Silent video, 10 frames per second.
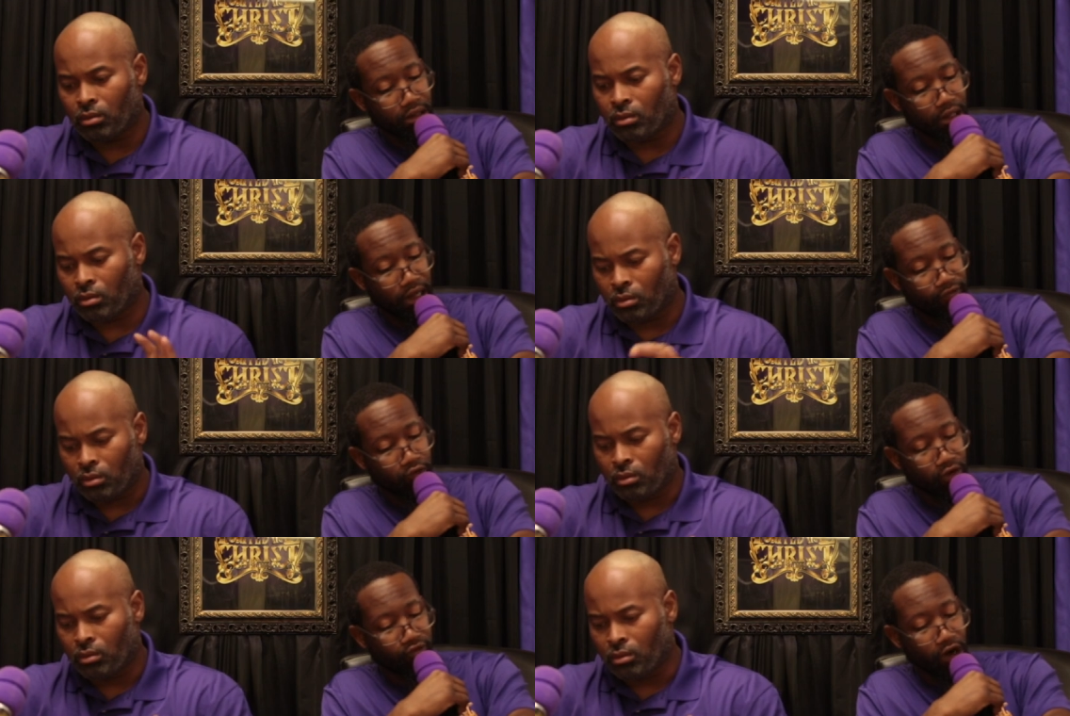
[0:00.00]
Speaker 1: our
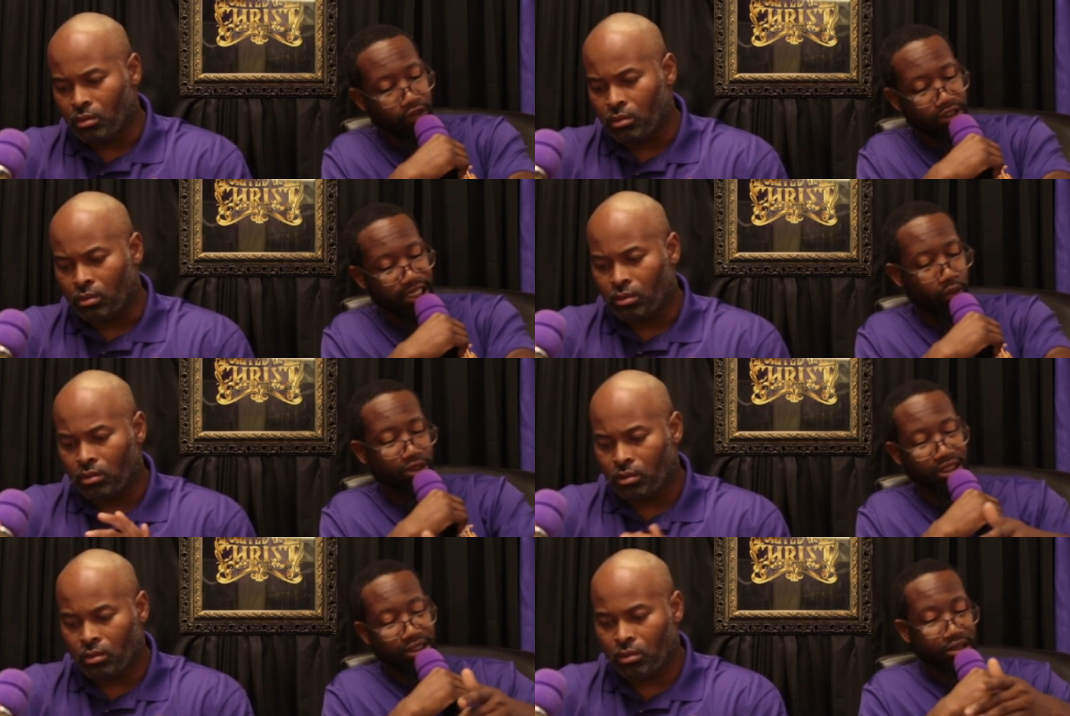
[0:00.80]
forefathers that
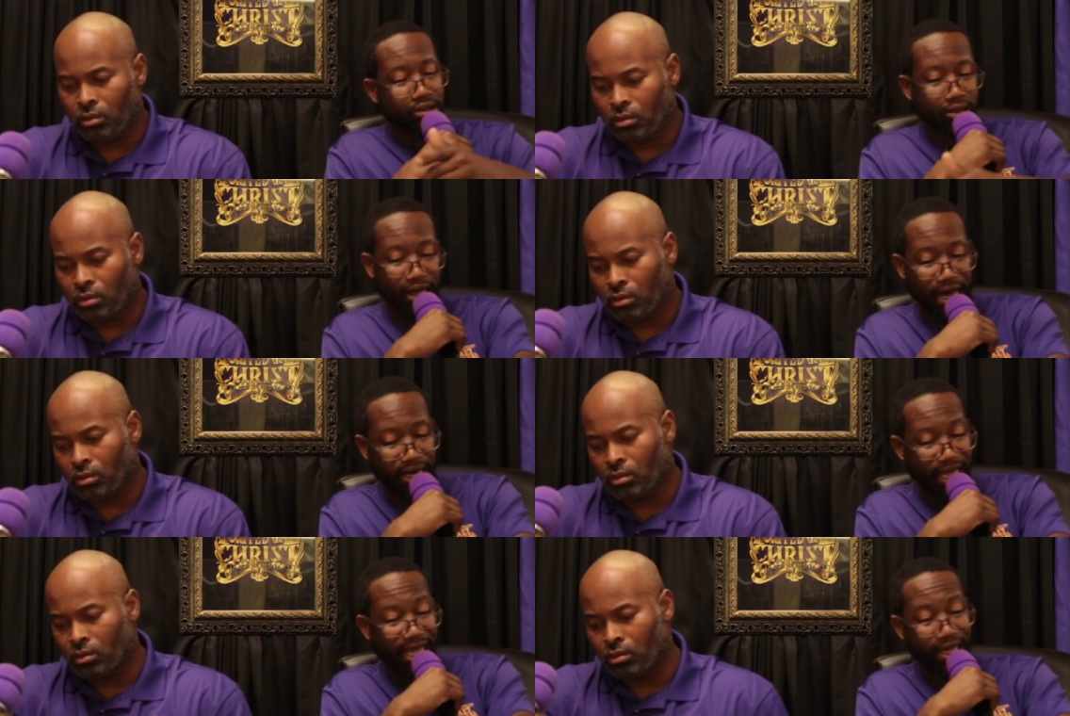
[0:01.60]
was in our
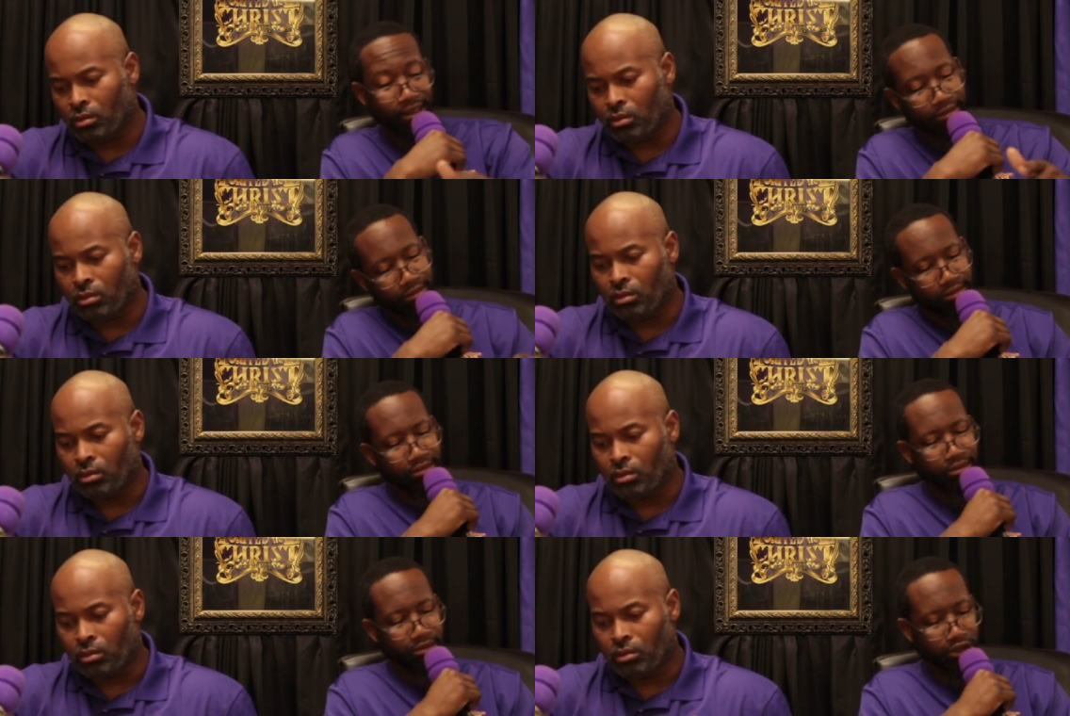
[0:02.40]
land
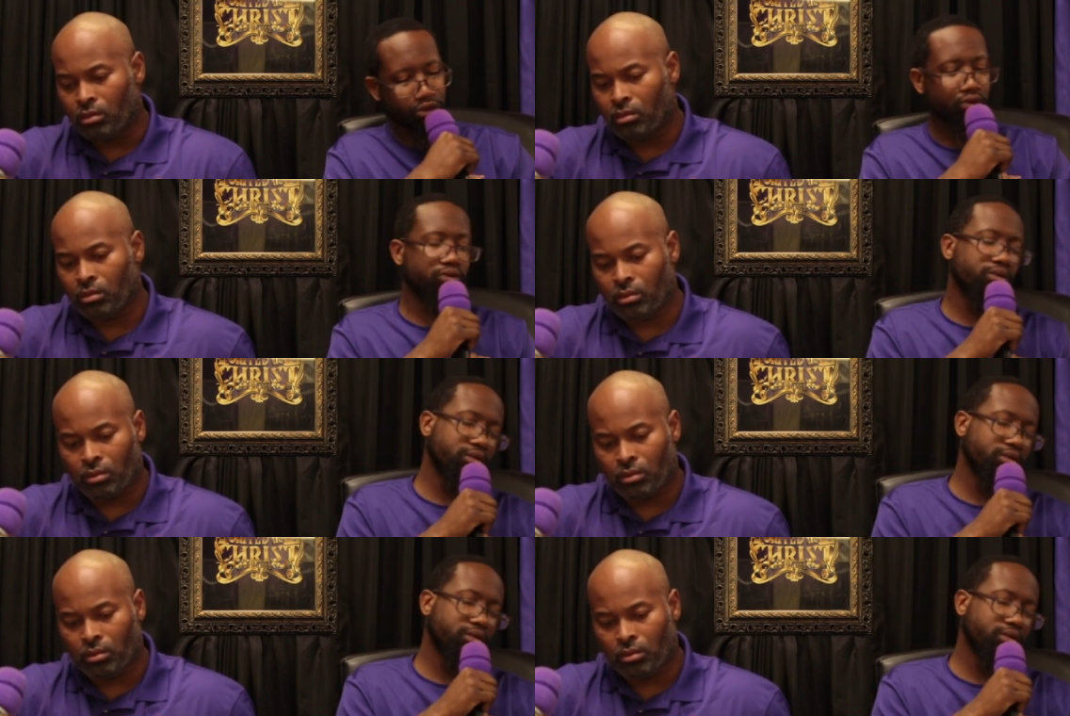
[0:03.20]
to